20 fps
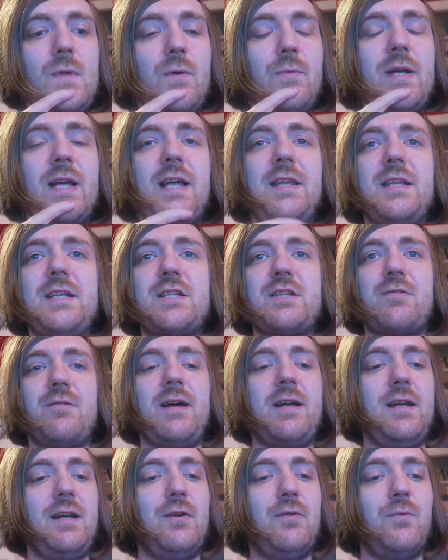We get this
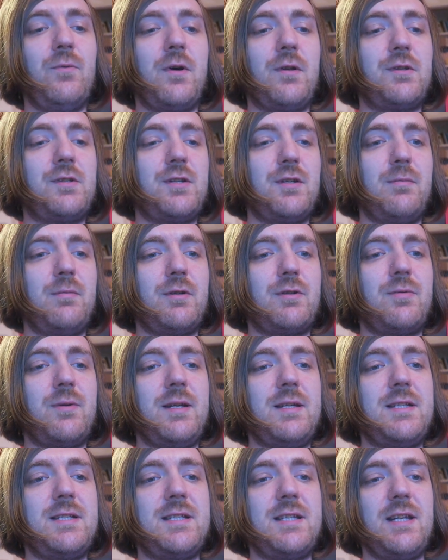great little one-two
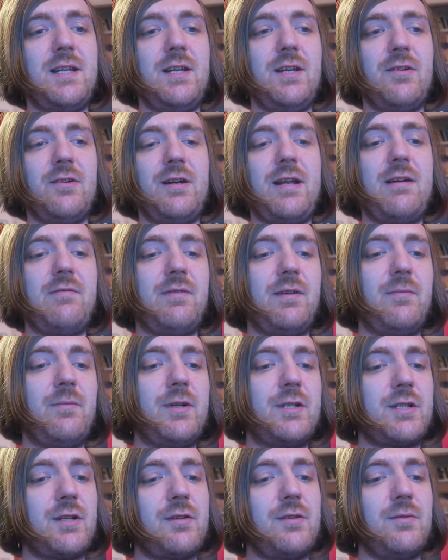between Celia and Evelyn,
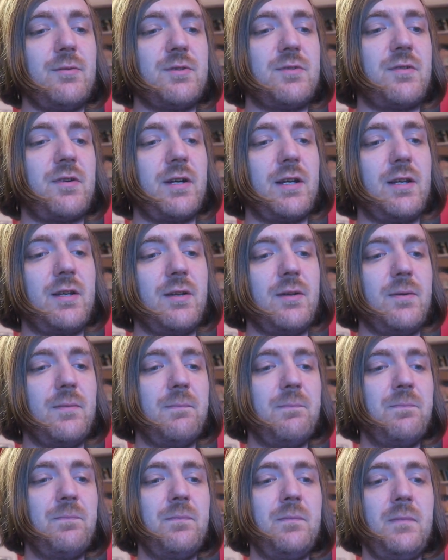which I thought was very cute.
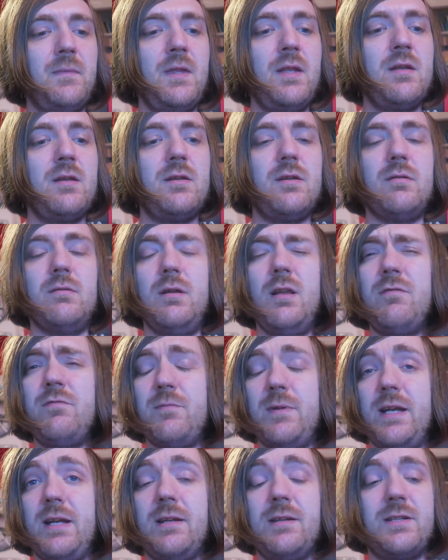You love
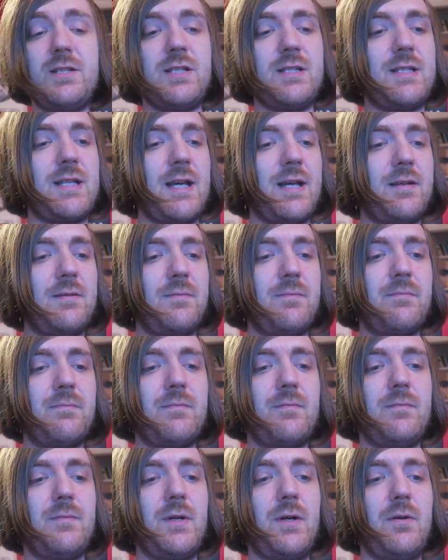me, she said.
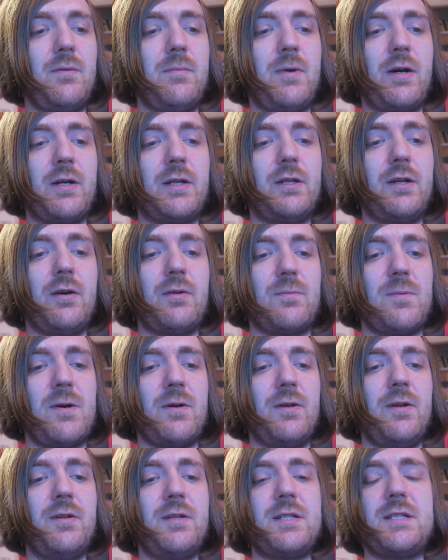Oh my god, what
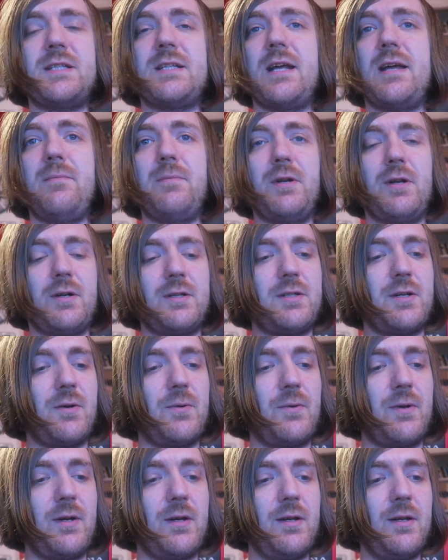an understatement, I
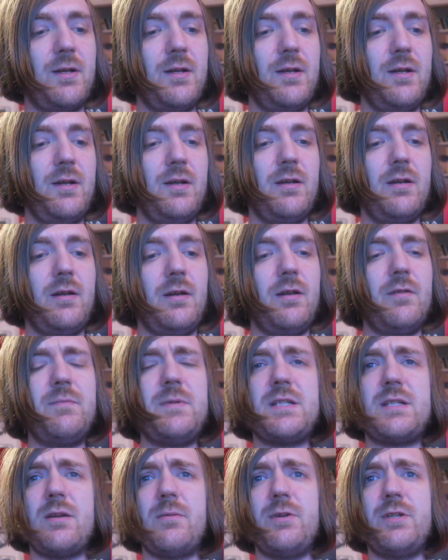told her. You love
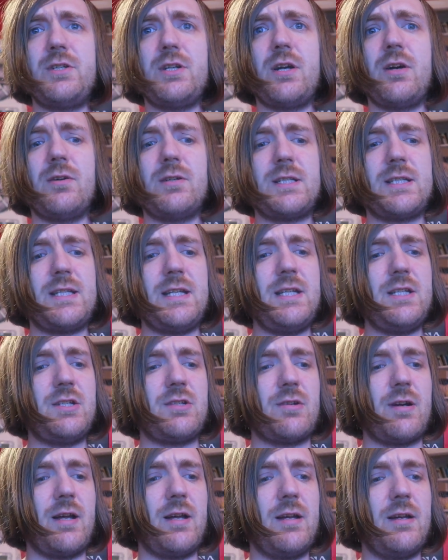me so much you can't see
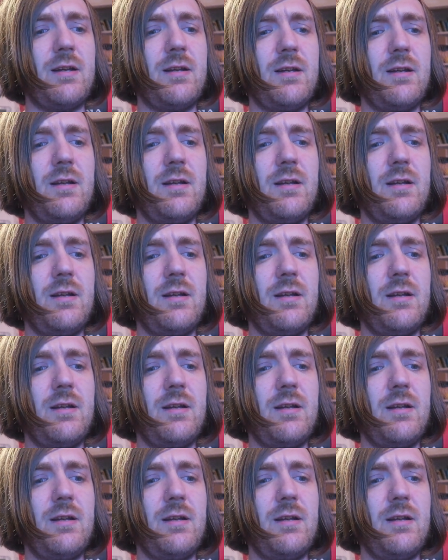straight.